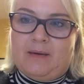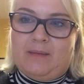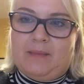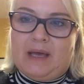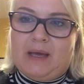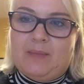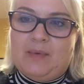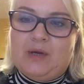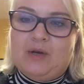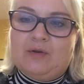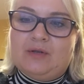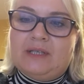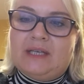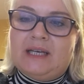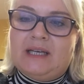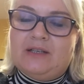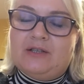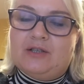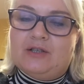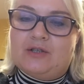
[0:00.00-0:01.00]
Maybe your
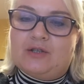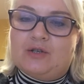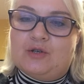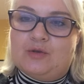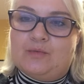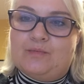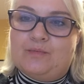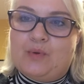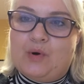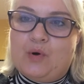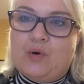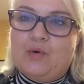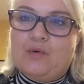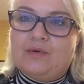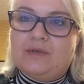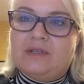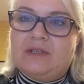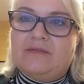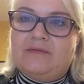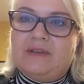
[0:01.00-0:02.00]
teachers could
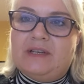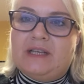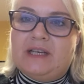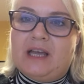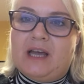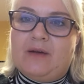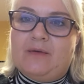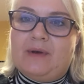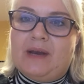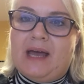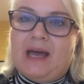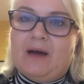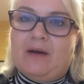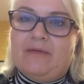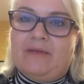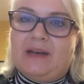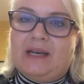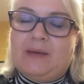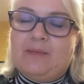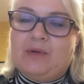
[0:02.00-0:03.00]
pause the video now
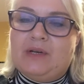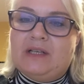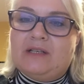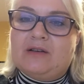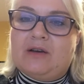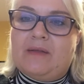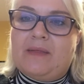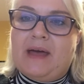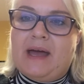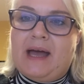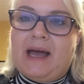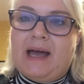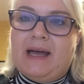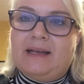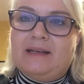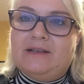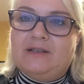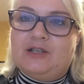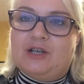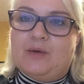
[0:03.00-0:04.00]
if anybody's got their
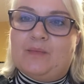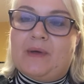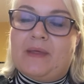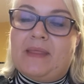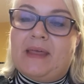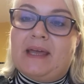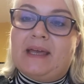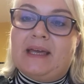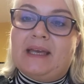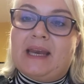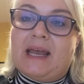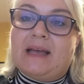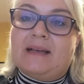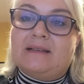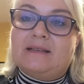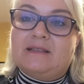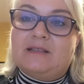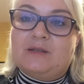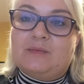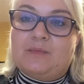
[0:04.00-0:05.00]
hand up and they can
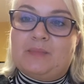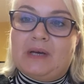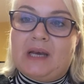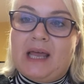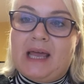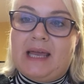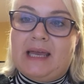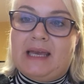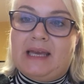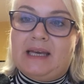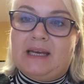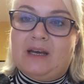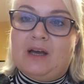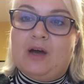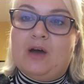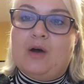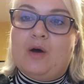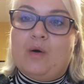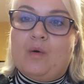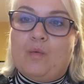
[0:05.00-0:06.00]
explain
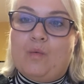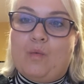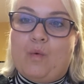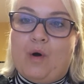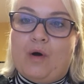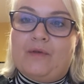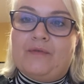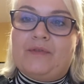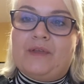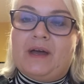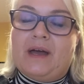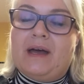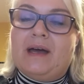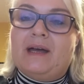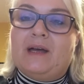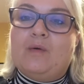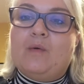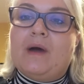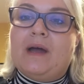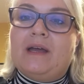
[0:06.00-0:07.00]
what the
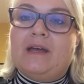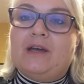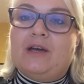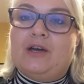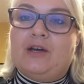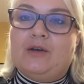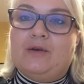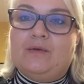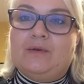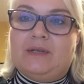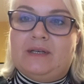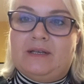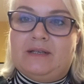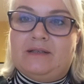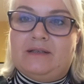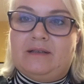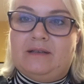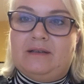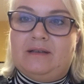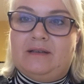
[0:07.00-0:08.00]
highway code
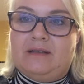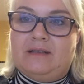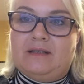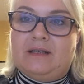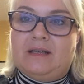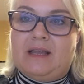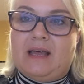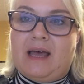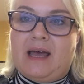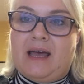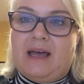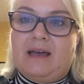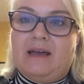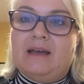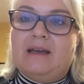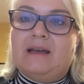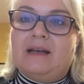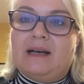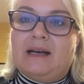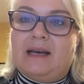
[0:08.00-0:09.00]
is to their
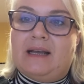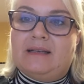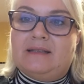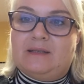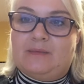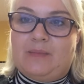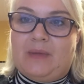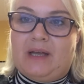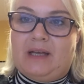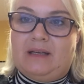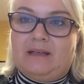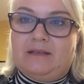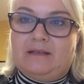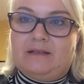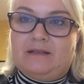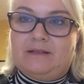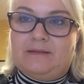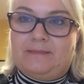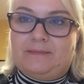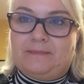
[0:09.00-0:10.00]

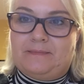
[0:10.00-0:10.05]
classmates.